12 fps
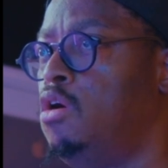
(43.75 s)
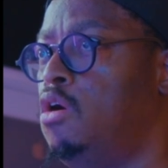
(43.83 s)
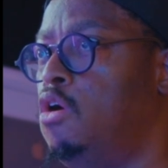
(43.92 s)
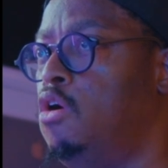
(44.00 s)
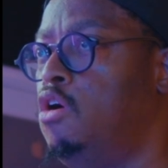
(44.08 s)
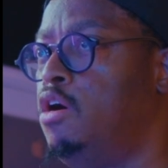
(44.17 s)

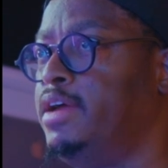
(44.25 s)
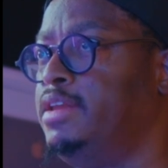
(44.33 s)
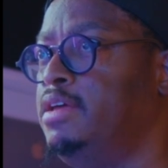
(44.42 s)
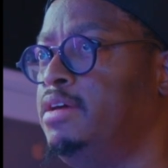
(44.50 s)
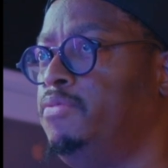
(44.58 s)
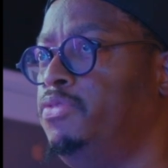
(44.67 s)

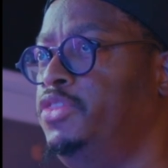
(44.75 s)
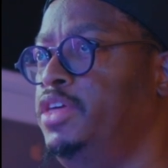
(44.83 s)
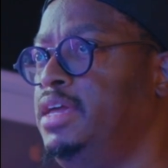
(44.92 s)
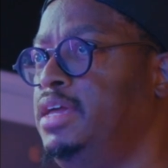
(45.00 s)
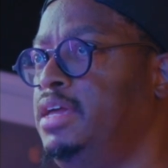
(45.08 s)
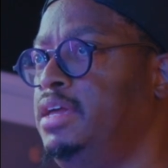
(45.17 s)
on
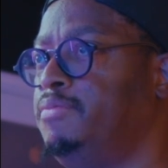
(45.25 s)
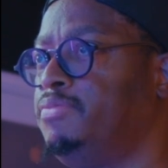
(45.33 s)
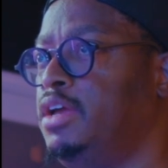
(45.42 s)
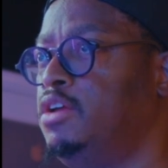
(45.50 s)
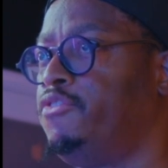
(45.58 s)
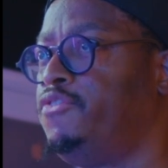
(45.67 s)
the
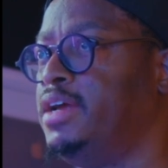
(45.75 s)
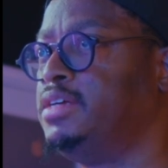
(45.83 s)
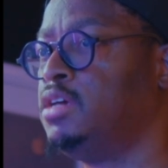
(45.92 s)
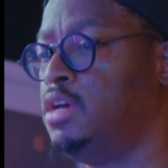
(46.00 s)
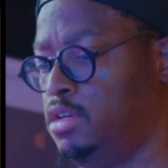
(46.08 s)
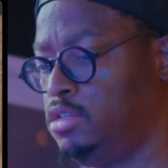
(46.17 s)
interface.
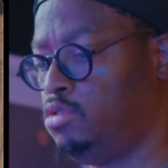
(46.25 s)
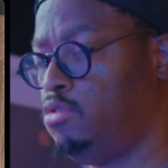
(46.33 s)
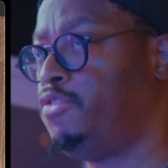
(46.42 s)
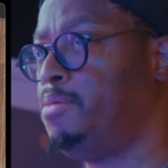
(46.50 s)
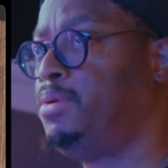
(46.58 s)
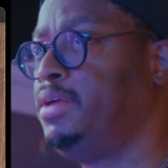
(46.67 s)
So
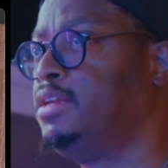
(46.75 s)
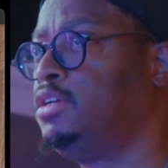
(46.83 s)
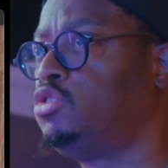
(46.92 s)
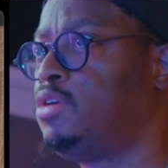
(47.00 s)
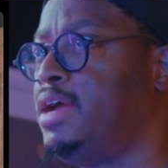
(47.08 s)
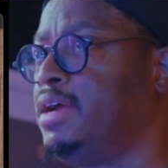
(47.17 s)
if I'm playing a
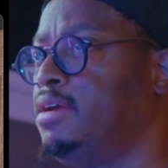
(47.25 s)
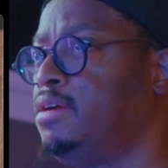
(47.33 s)
track,